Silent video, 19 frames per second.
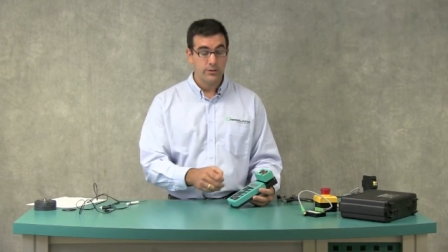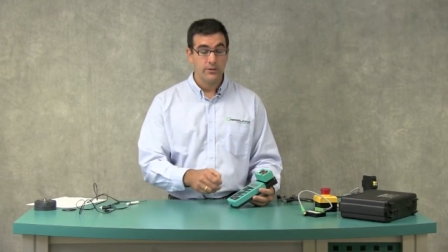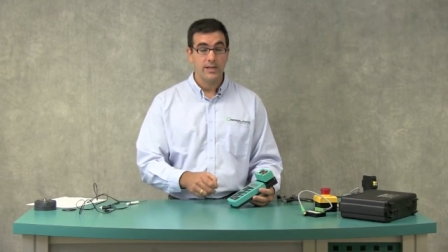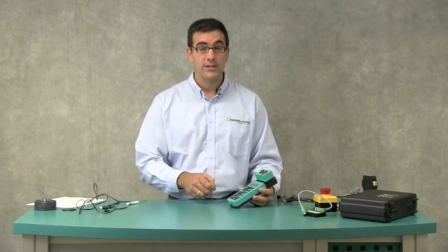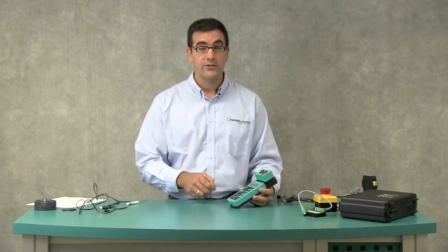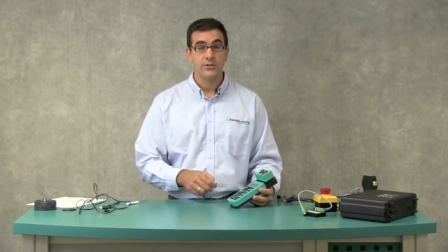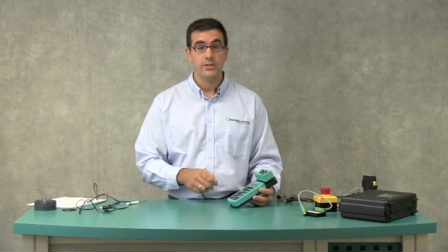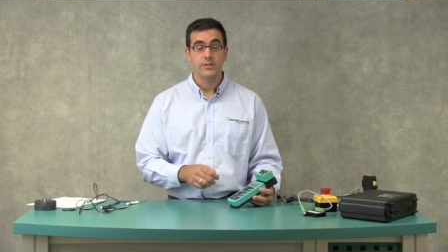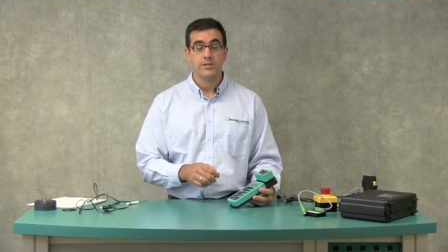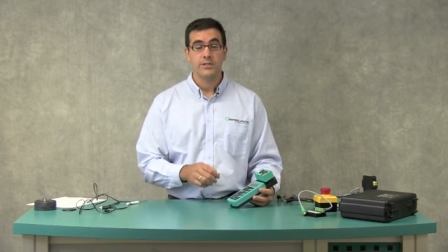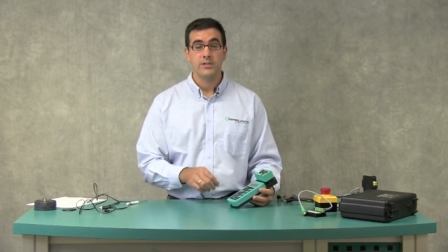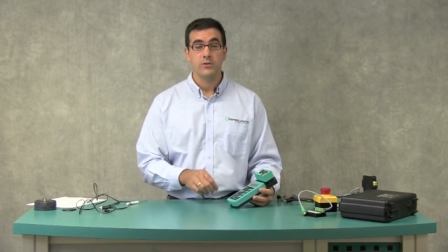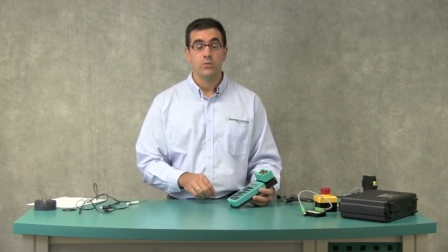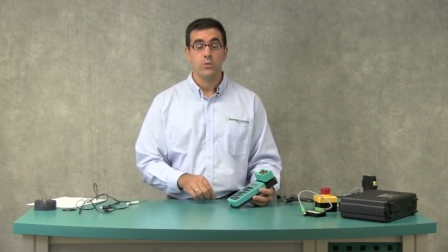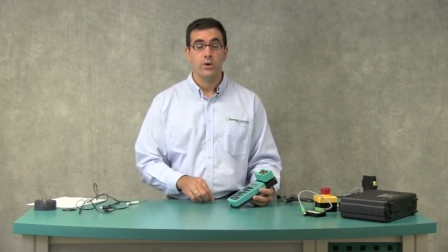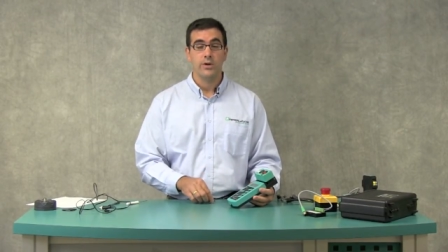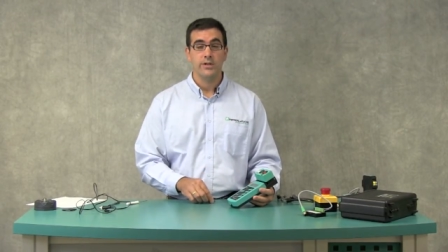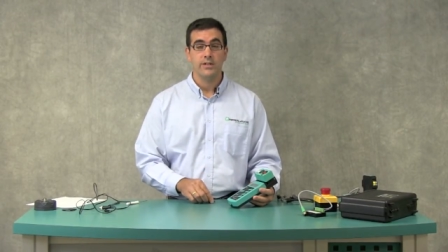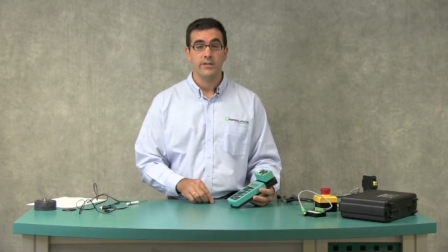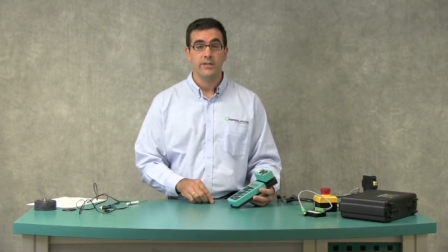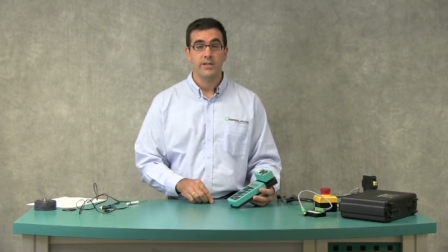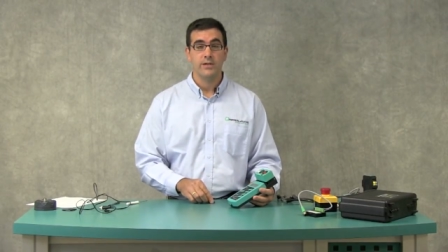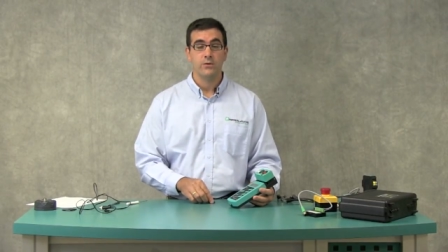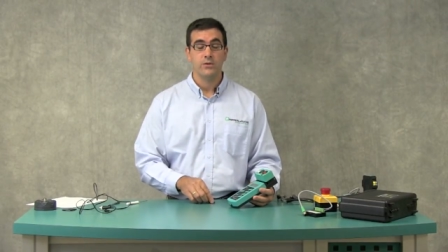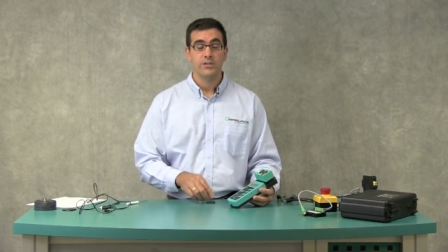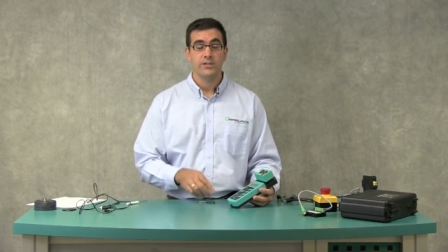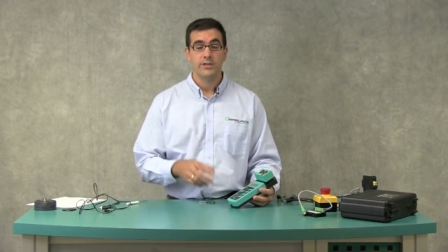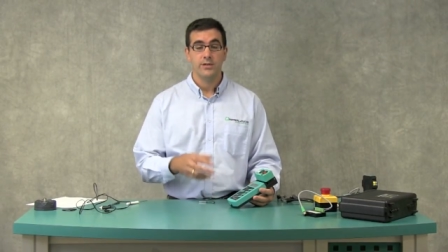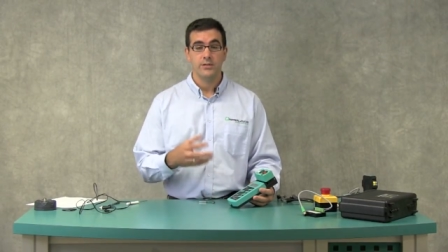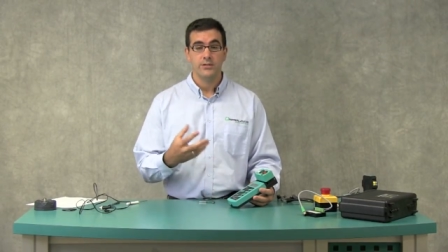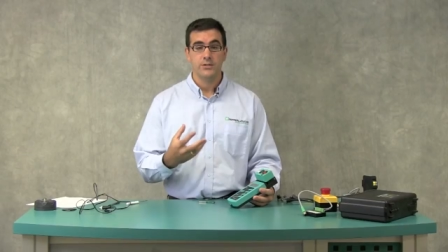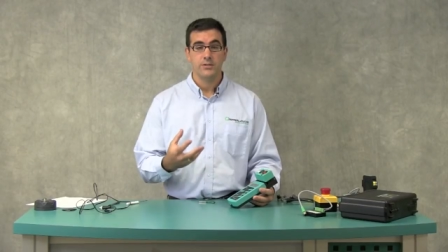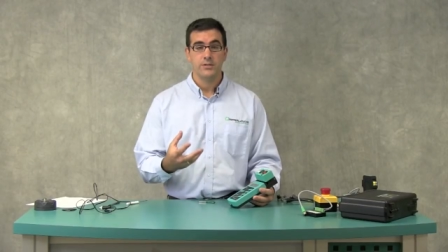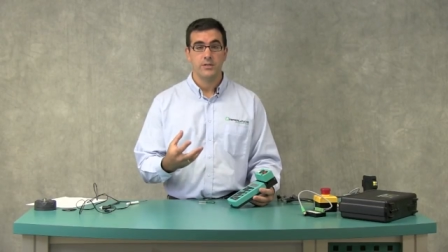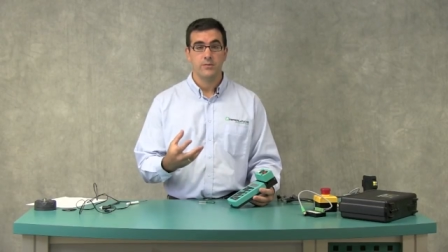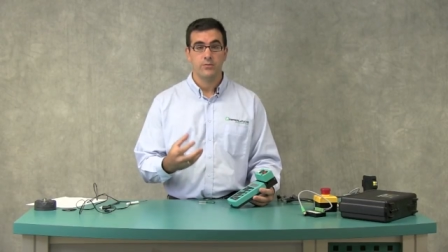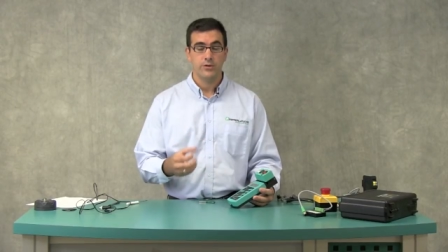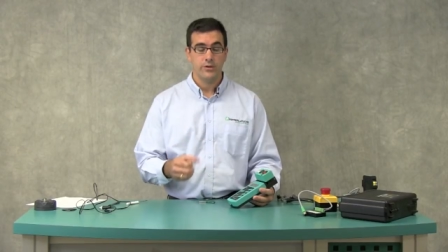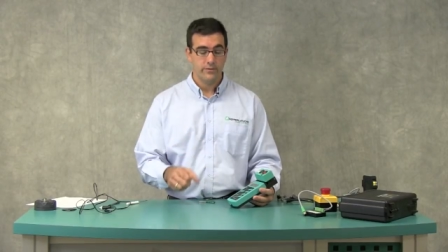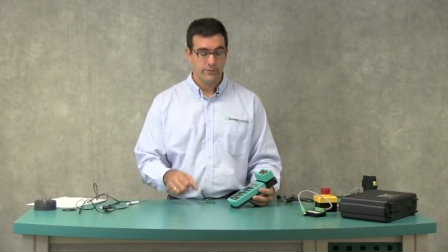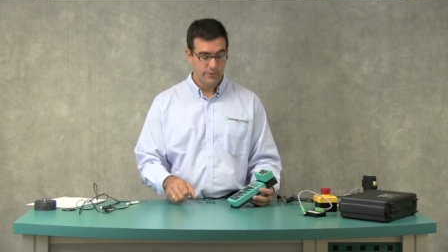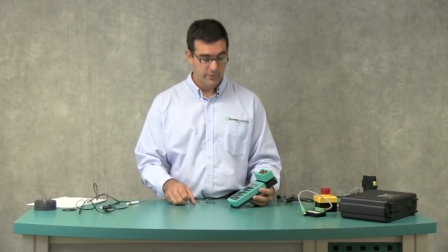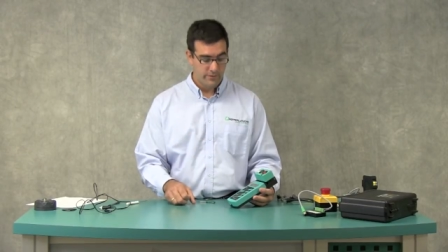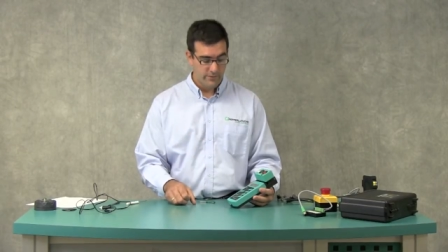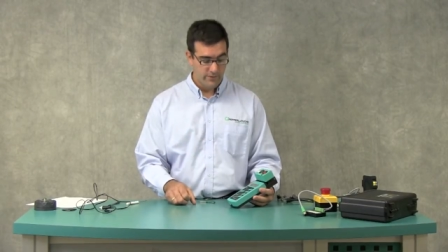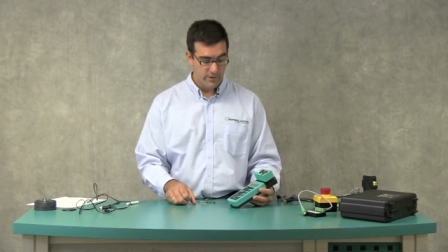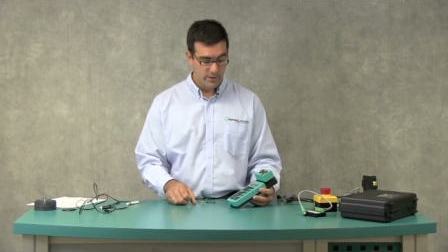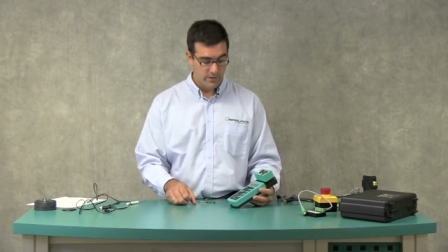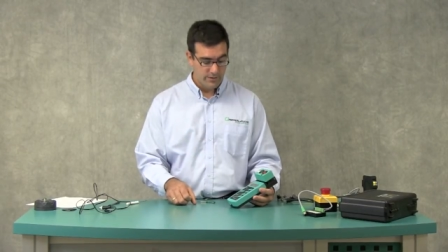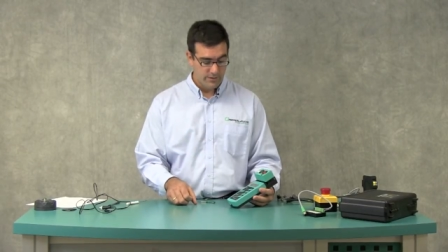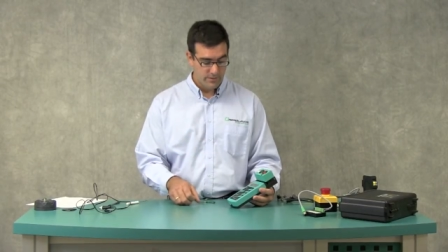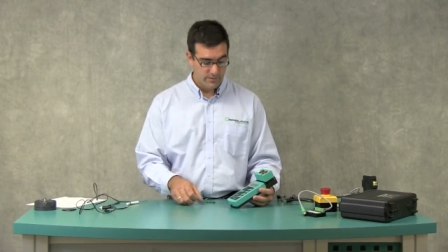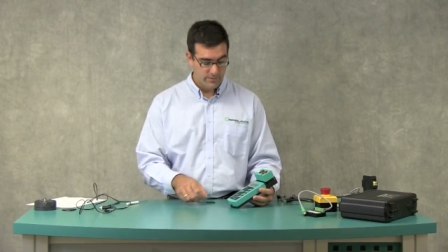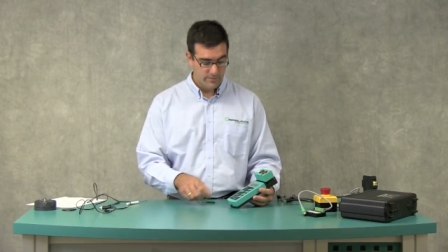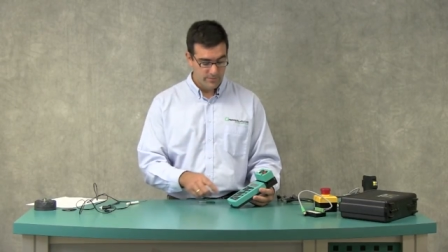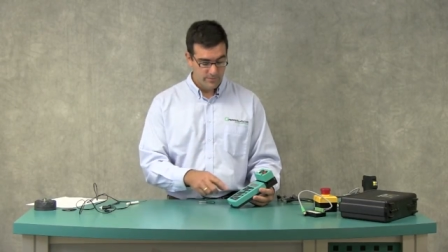You'll actually see a 1 in there, which tells you it's a peripheral fault.